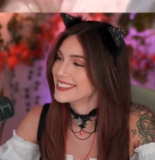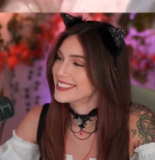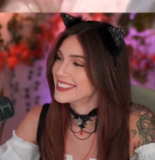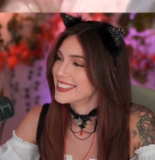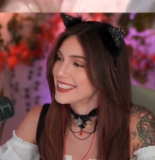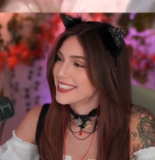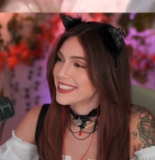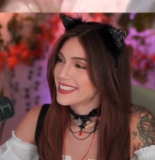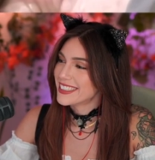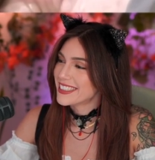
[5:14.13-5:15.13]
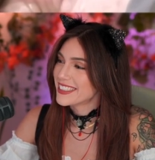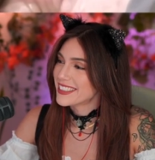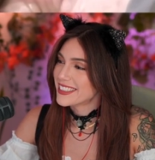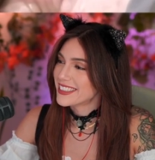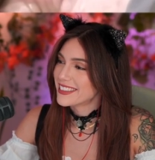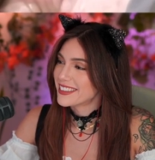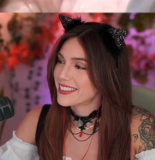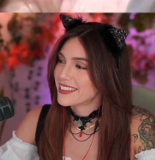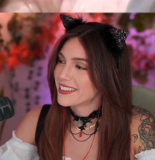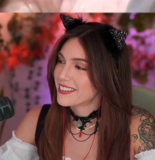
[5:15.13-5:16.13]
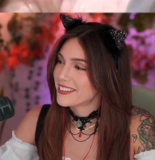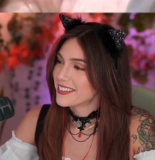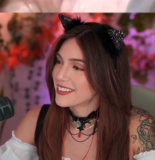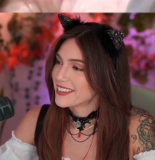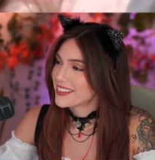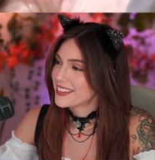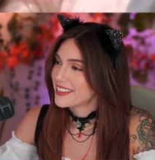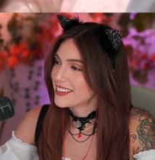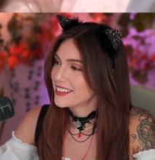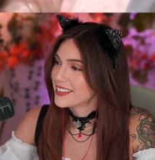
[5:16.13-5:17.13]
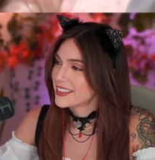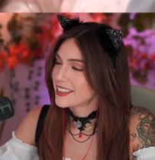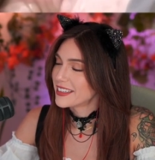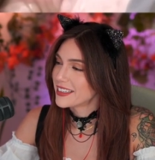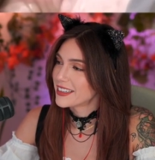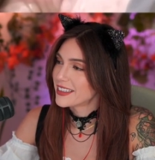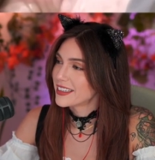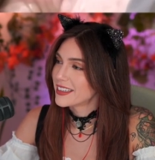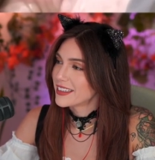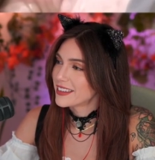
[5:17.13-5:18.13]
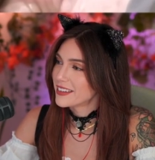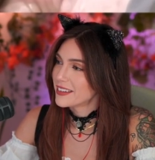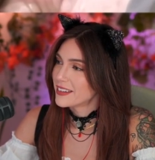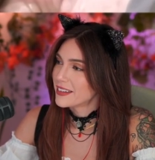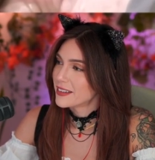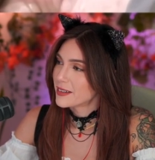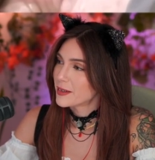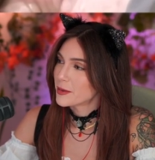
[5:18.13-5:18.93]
[no speech]